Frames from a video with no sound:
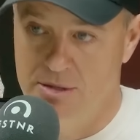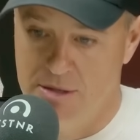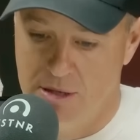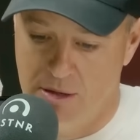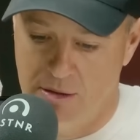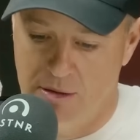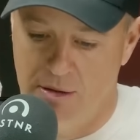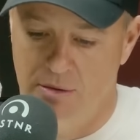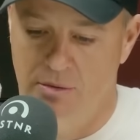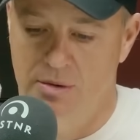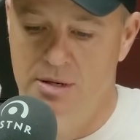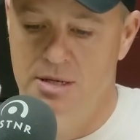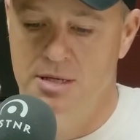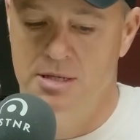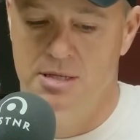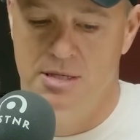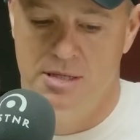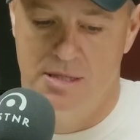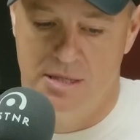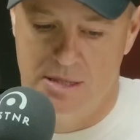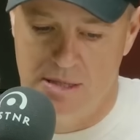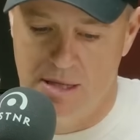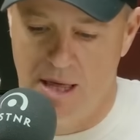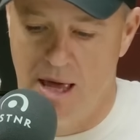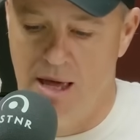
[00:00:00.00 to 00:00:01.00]
So there
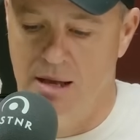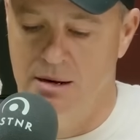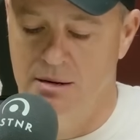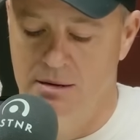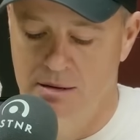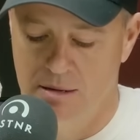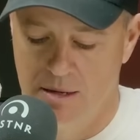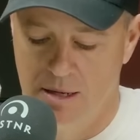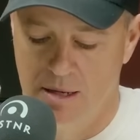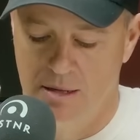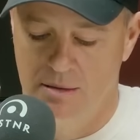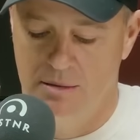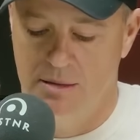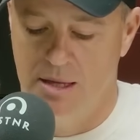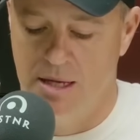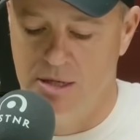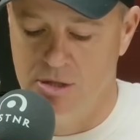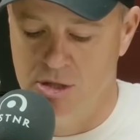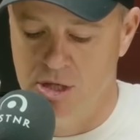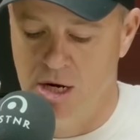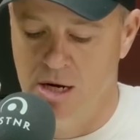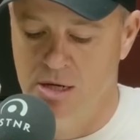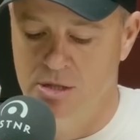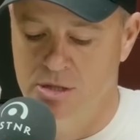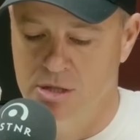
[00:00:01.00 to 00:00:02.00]
is that
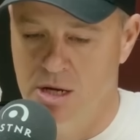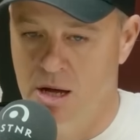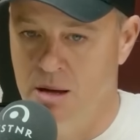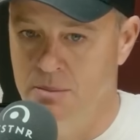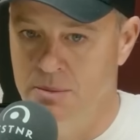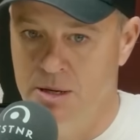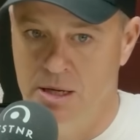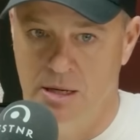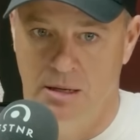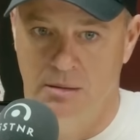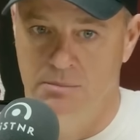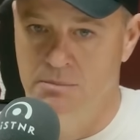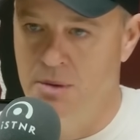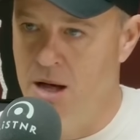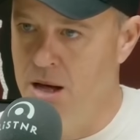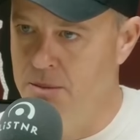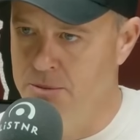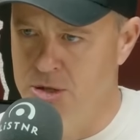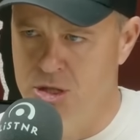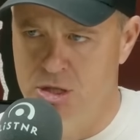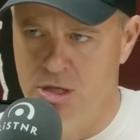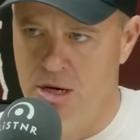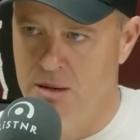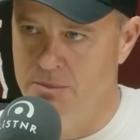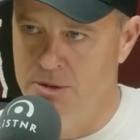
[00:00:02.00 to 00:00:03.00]
change coming, and
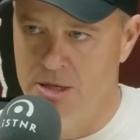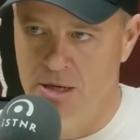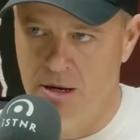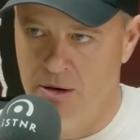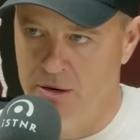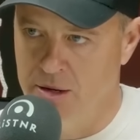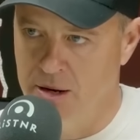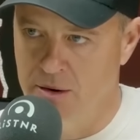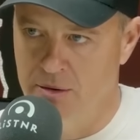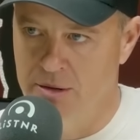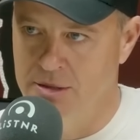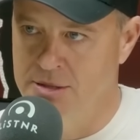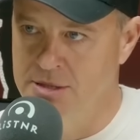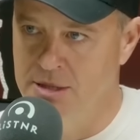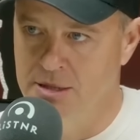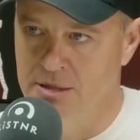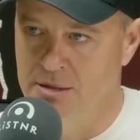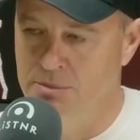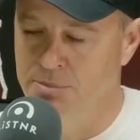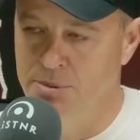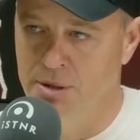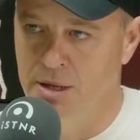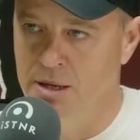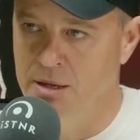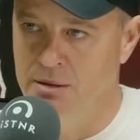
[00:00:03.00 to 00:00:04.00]
Mohammad Shami no guarantee
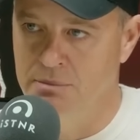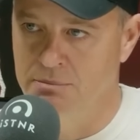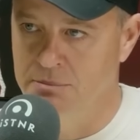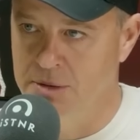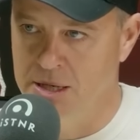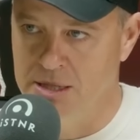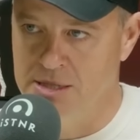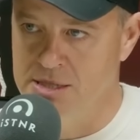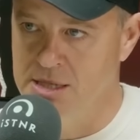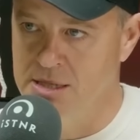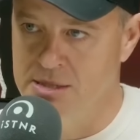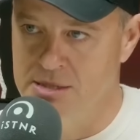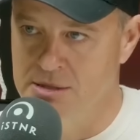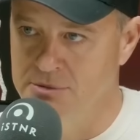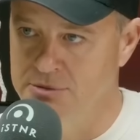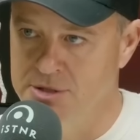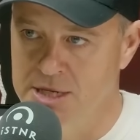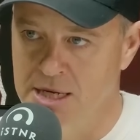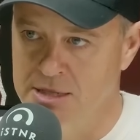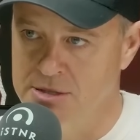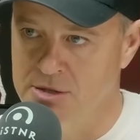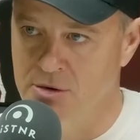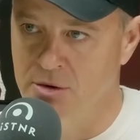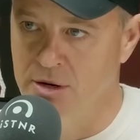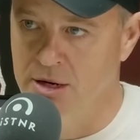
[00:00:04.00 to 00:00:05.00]
to play extensive
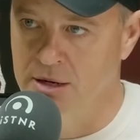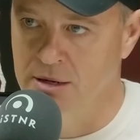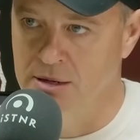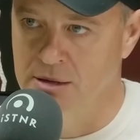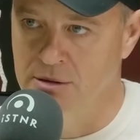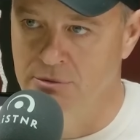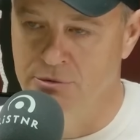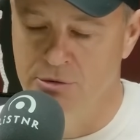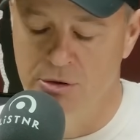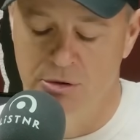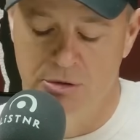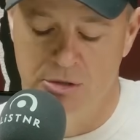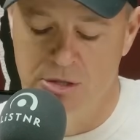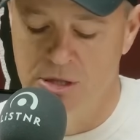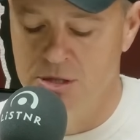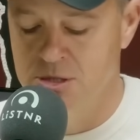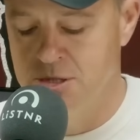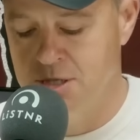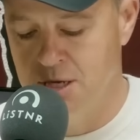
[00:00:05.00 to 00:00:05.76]
Test cricket in the future.